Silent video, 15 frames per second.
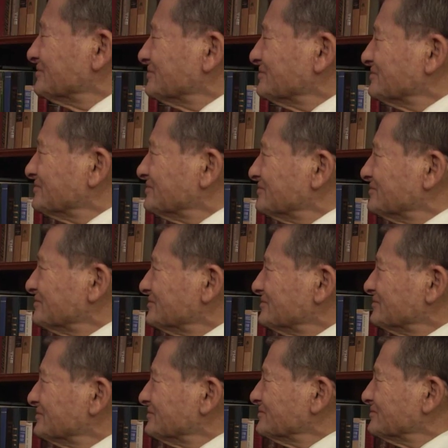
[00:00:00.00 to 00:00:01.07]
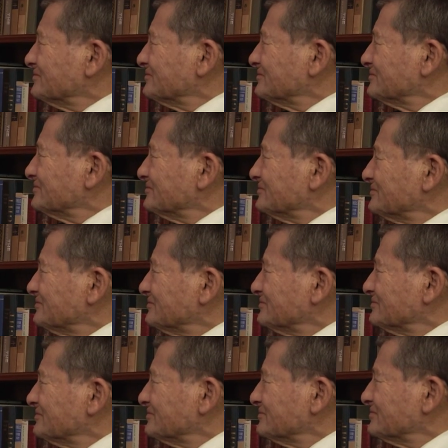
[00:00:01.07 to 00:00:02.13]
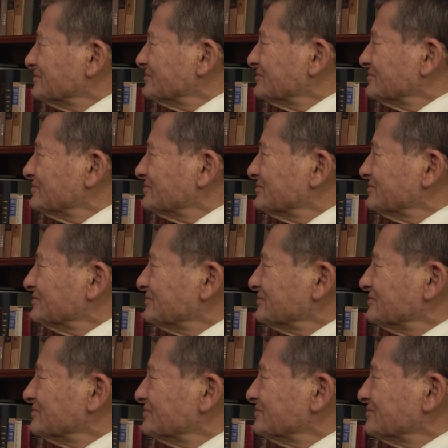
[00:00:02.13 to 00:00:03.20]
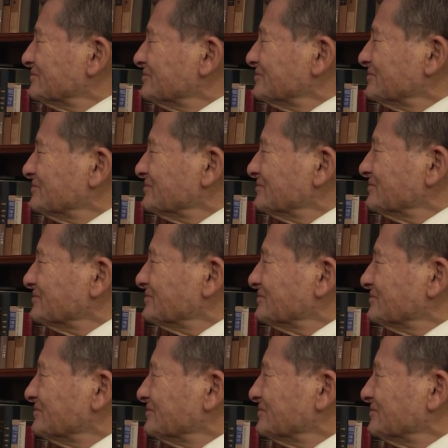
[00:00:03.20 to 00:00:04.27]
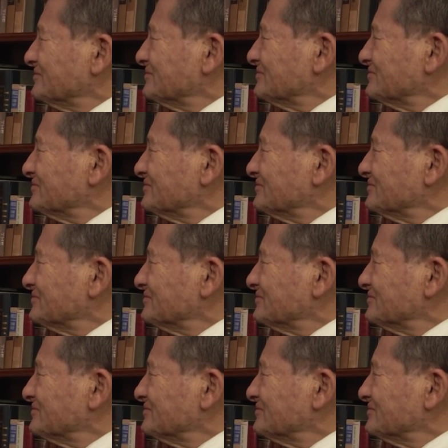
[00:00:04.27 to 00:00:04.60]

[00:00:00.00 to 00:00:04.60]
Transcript: No words are spoken by the person on screen.